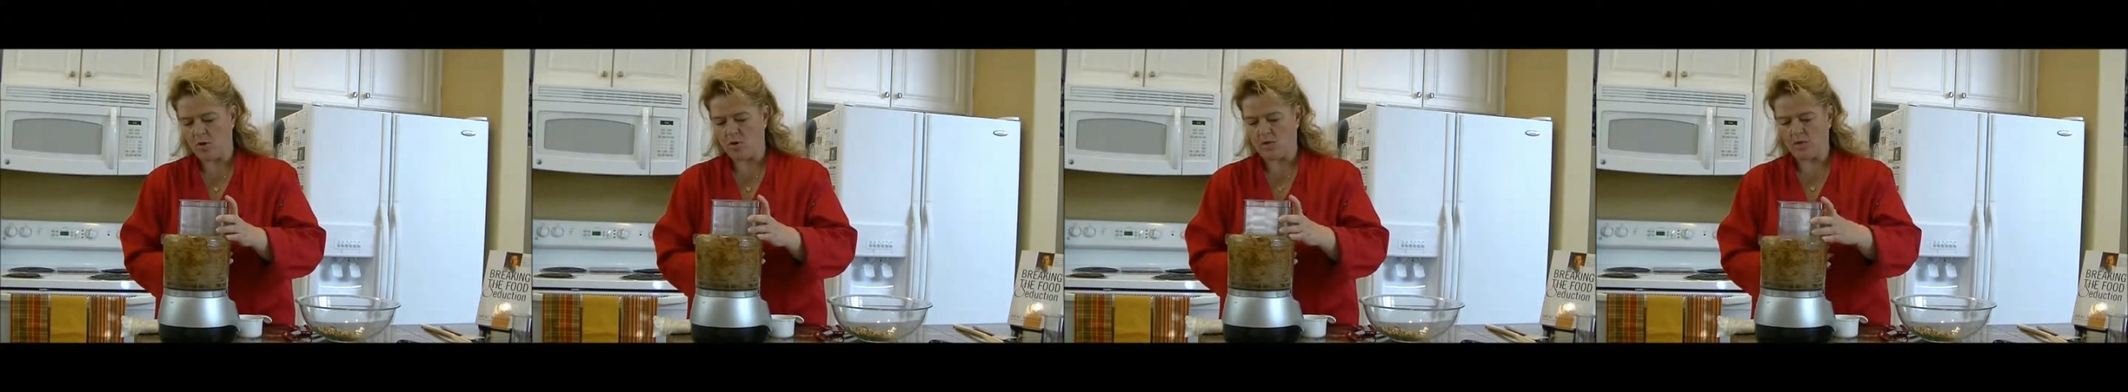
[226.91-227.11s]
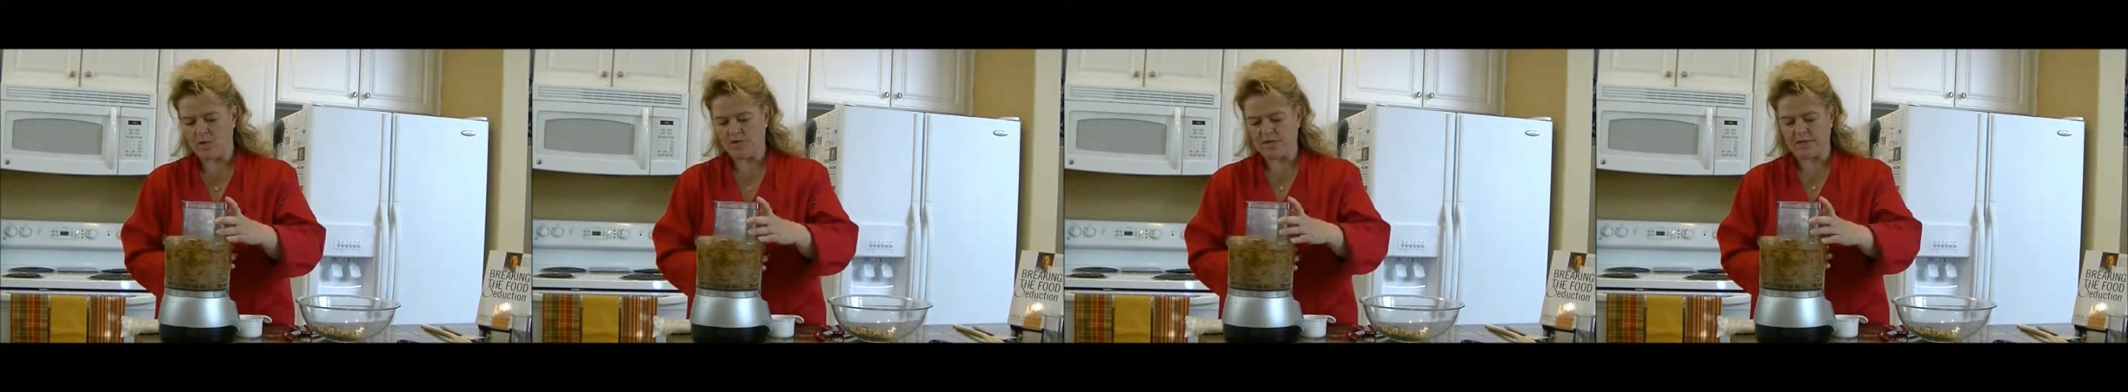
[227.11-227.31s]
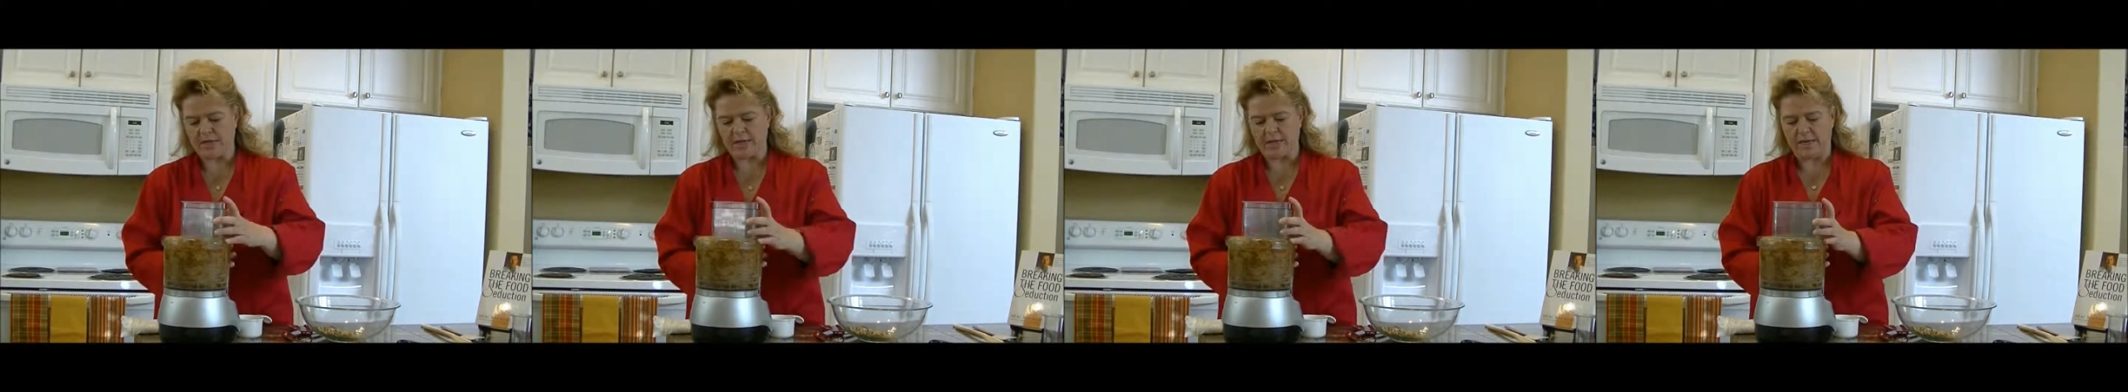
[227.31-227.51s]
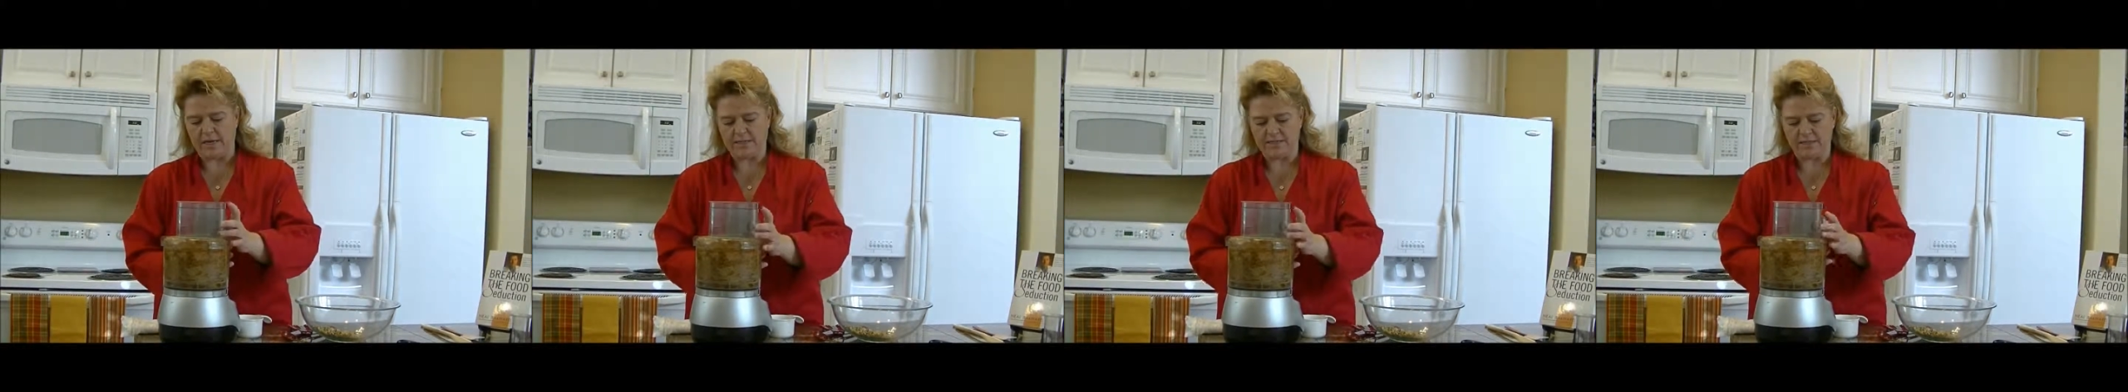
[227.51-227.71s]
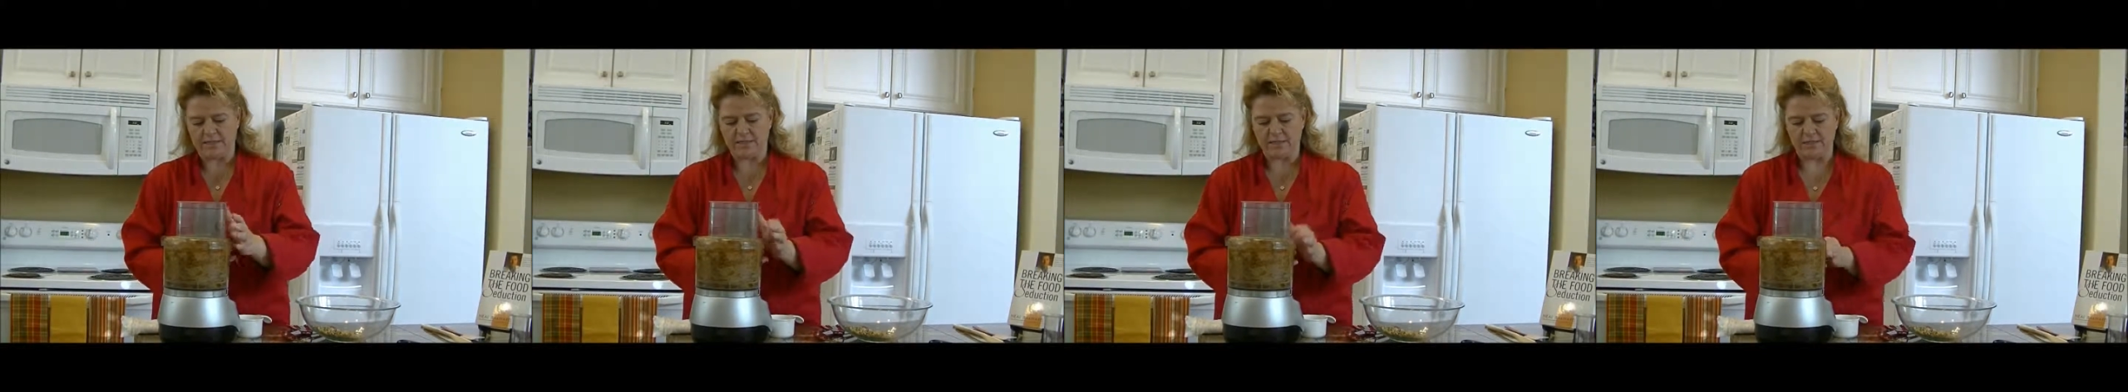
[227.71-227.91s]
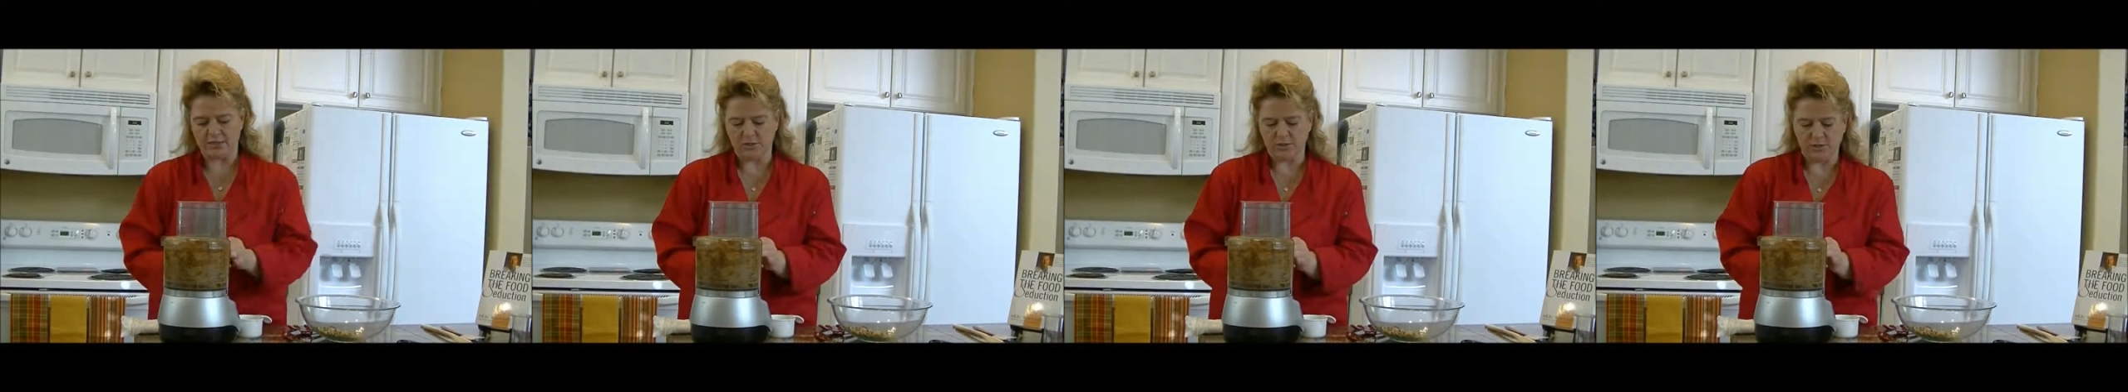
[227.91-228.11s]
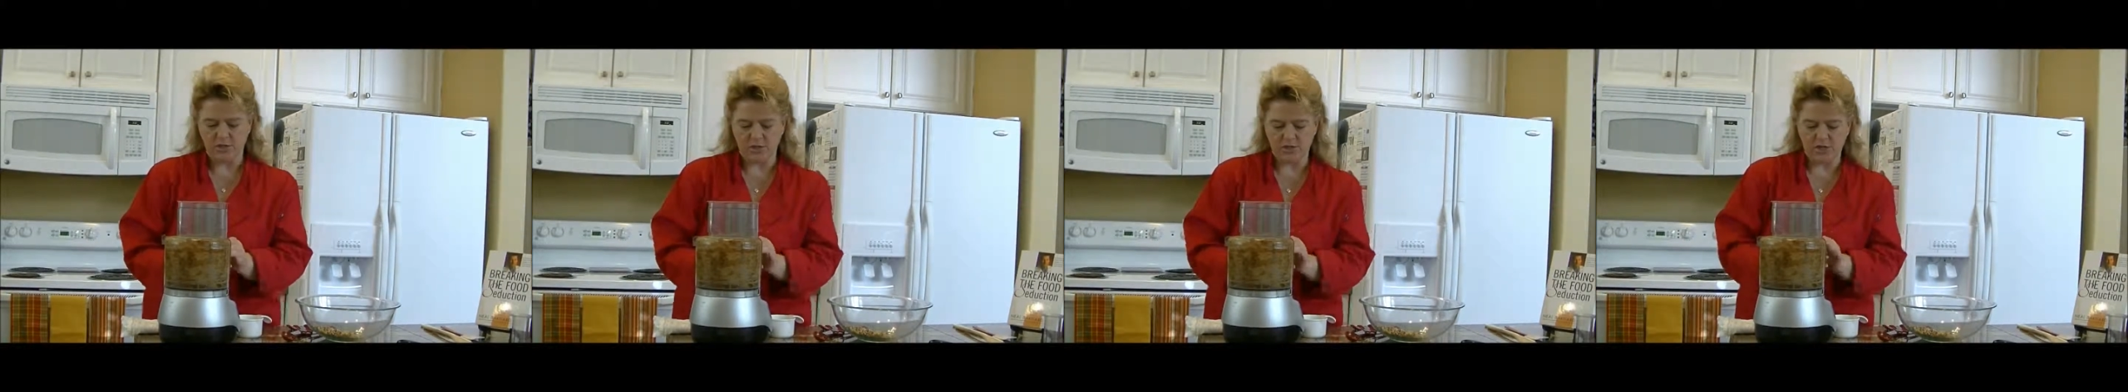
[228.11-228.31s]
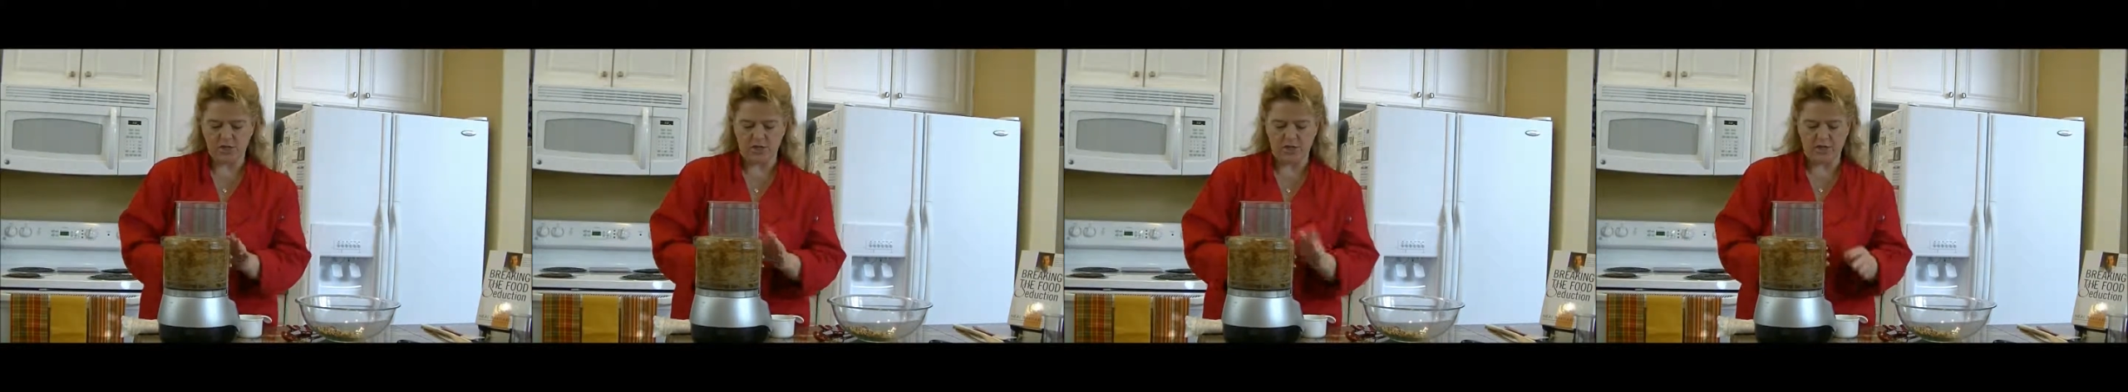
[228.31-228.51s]
It looks like it needs, it's still a little
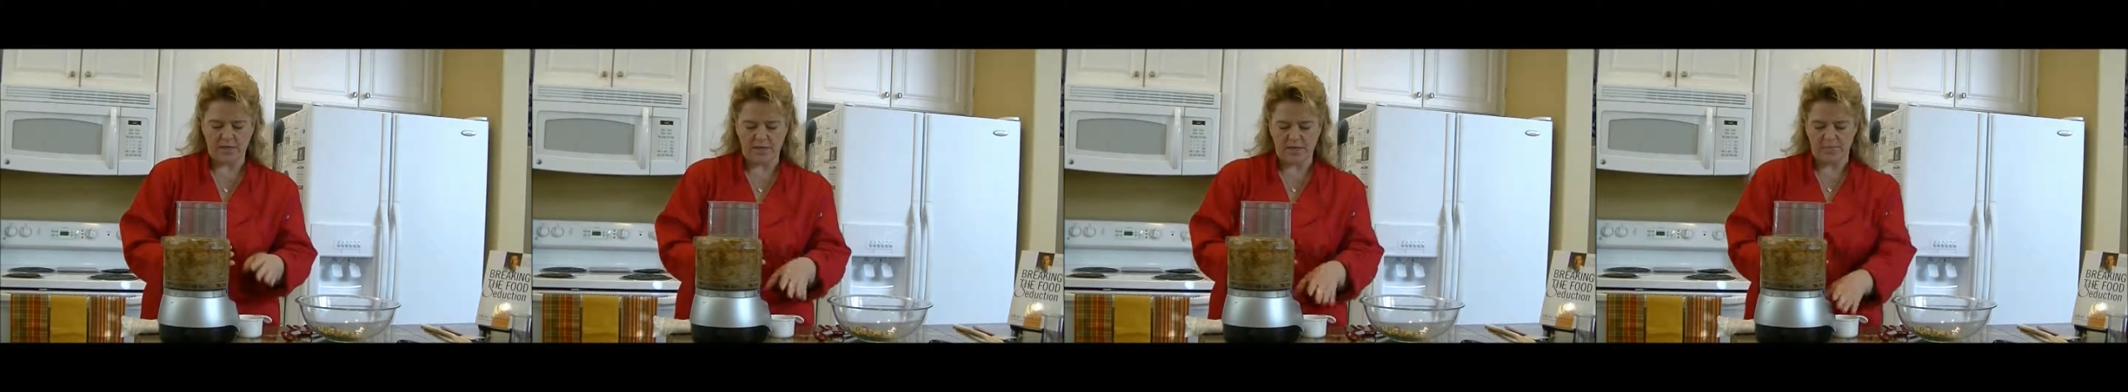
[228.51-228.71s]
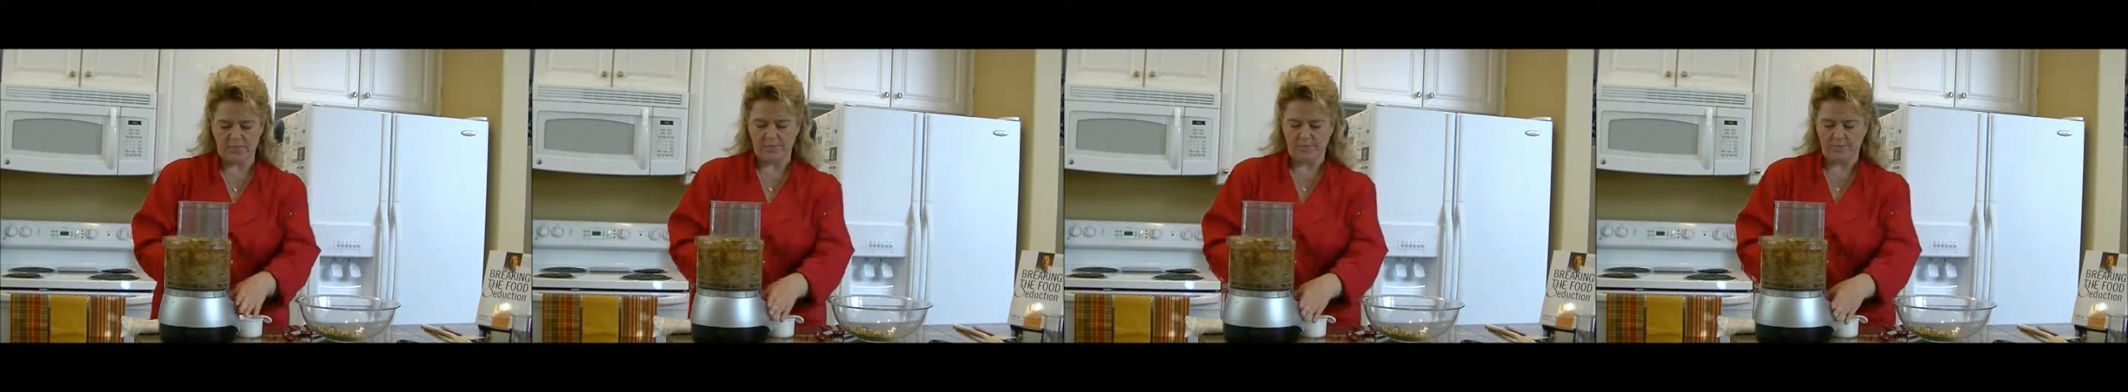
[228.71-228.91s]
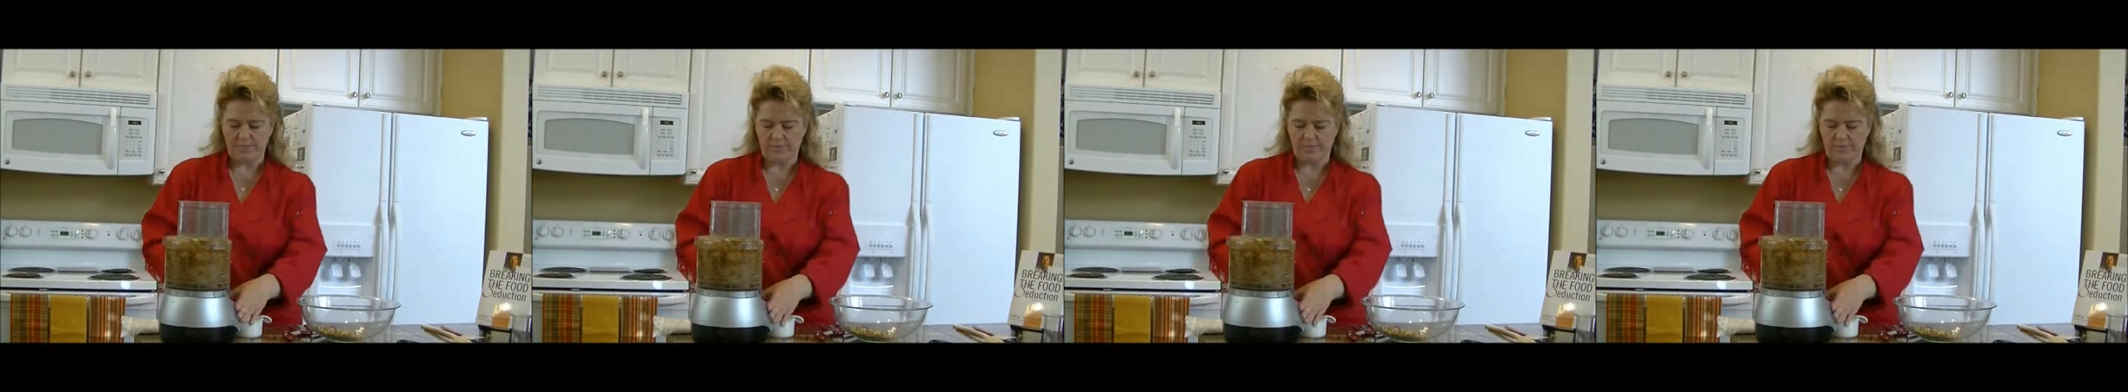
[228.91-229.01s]
chunky.